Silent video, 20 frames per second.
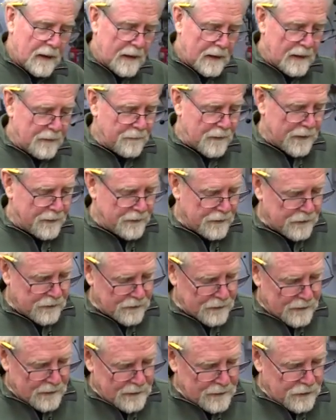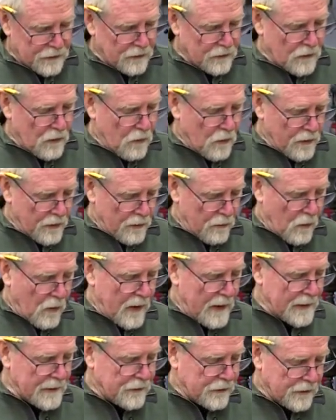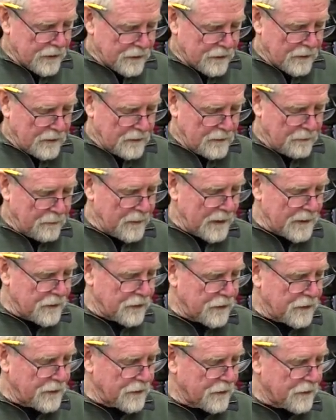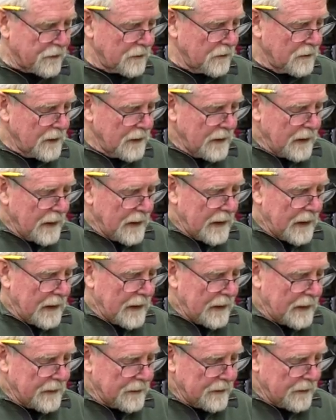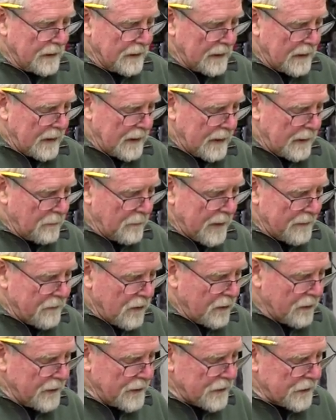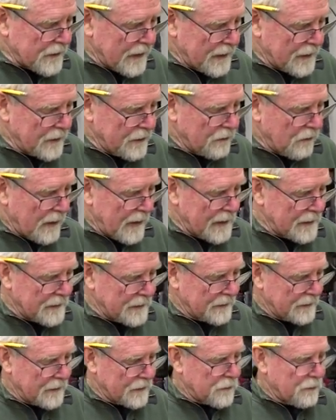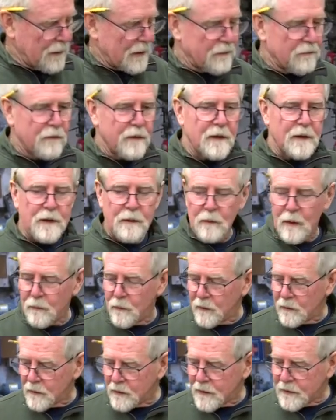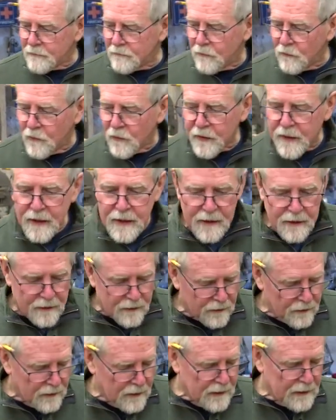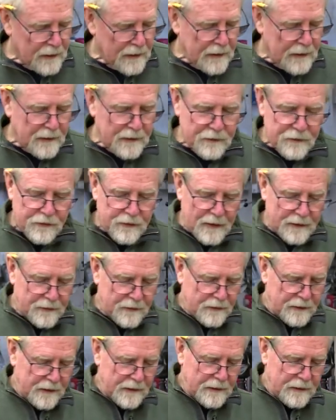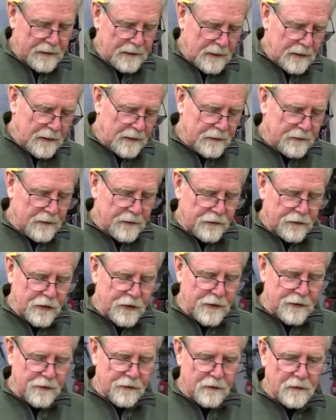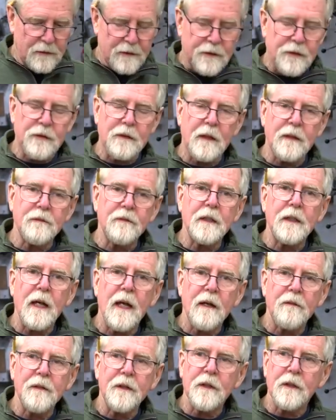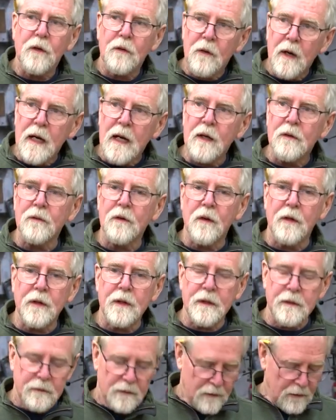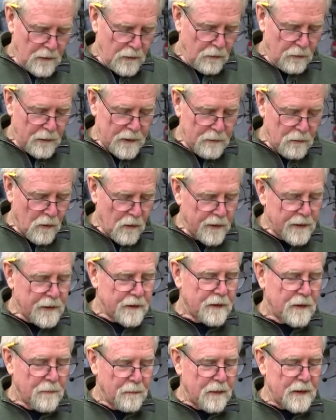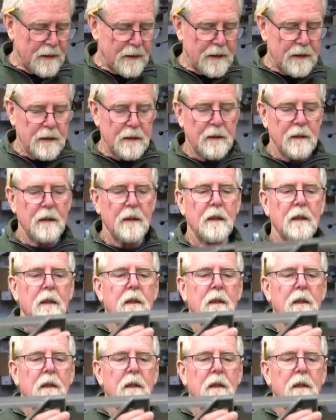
Now this is 1.25 inch wide chisel, bench chisel, and I've already started grinding this, but really what we're looking for here is that the chisel, instead of it having a crown on it, we want it to be